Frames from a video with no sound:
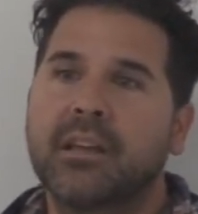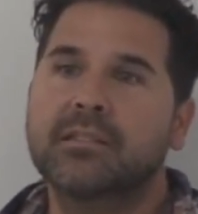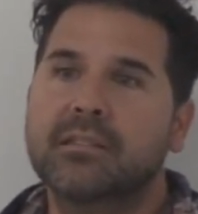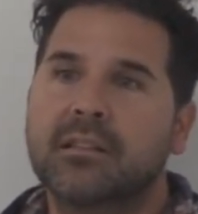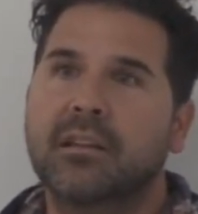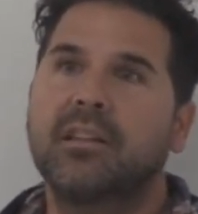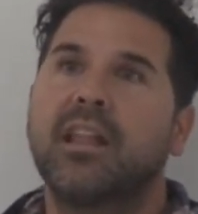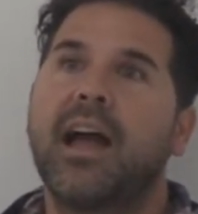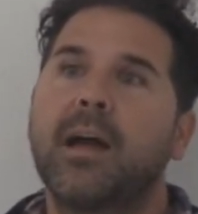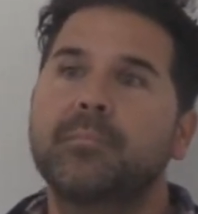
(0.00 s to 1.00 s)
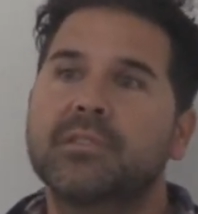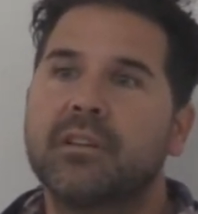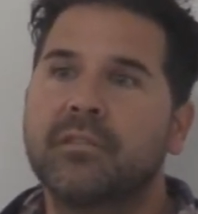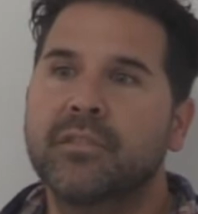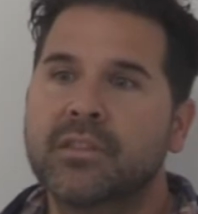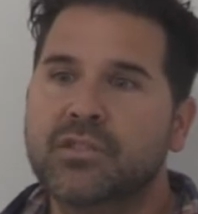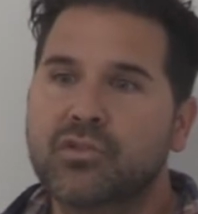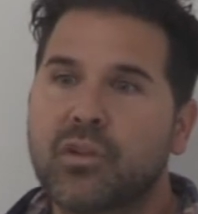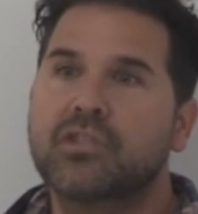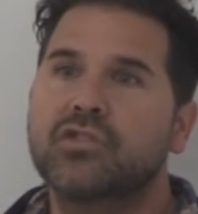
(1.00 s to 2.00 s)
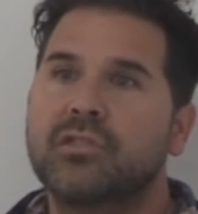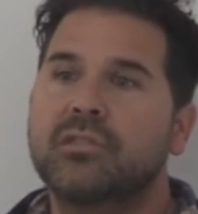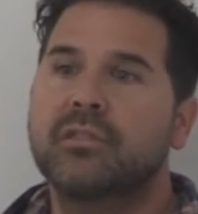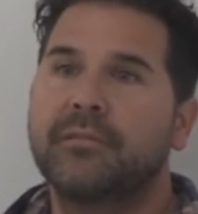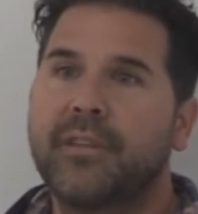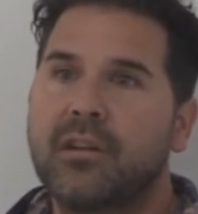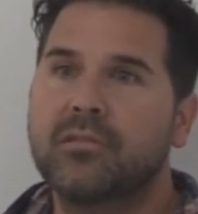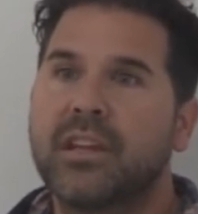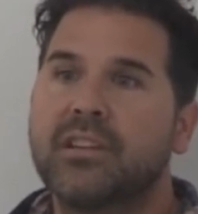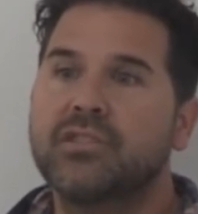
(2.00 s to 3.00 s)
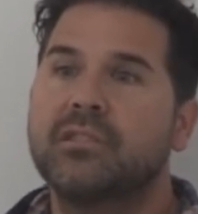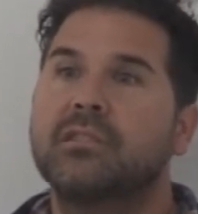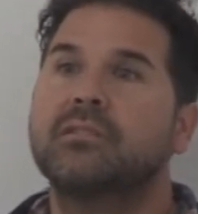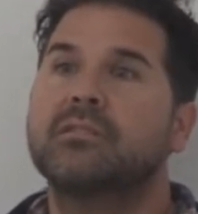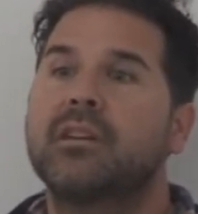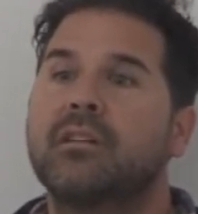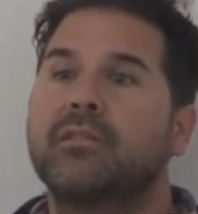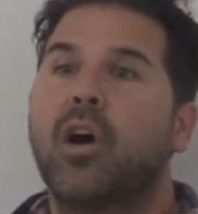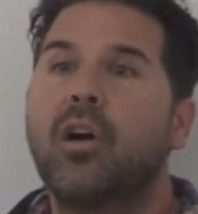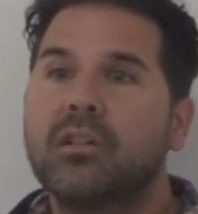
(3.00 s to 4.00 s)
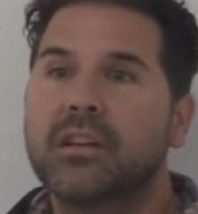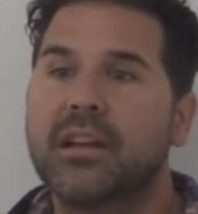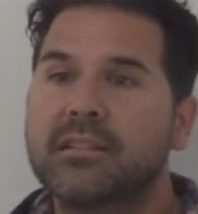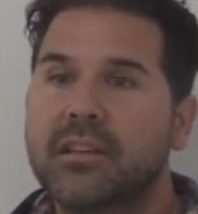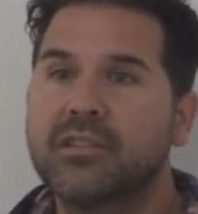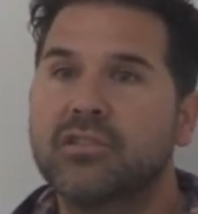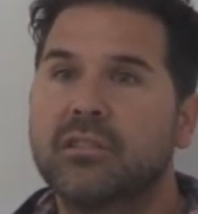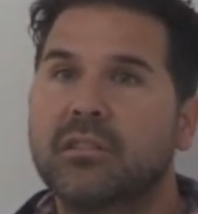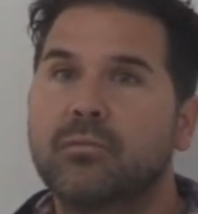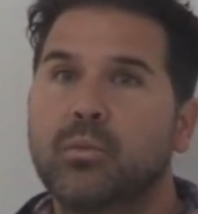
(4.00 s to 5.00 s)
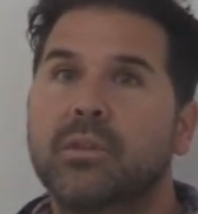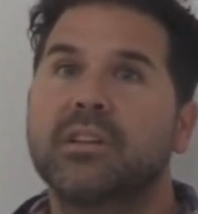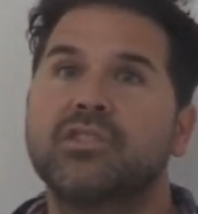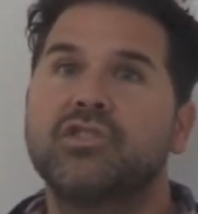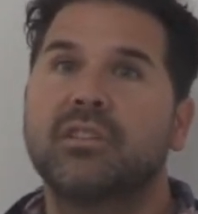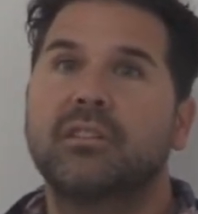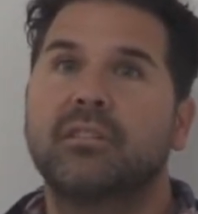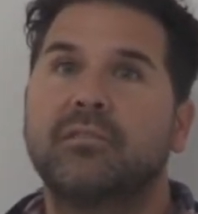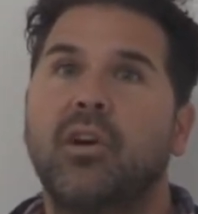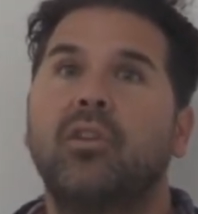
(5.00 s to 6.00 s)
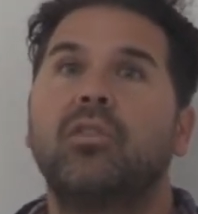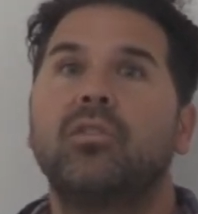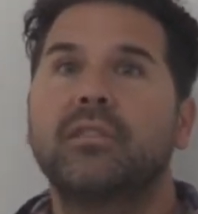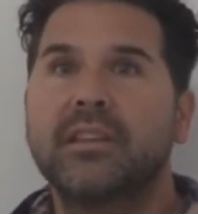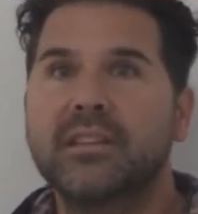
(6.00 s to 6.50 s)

It's the collapse of the structure, the foundations of colonization, of religion, of all